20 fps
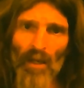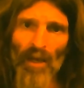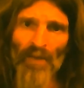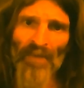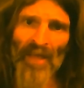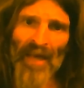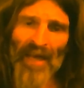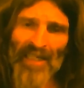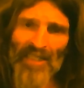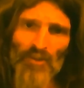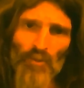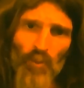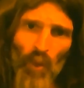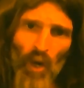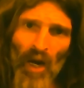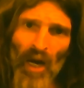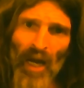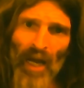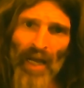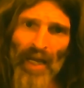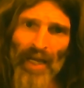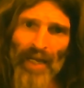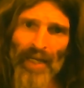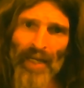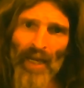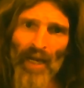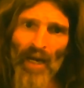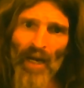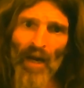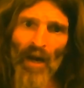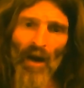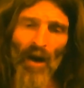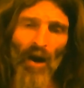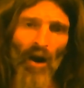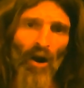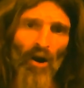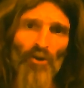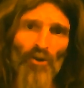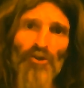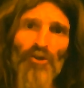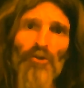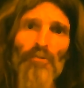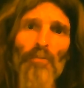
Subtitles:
And that is why all you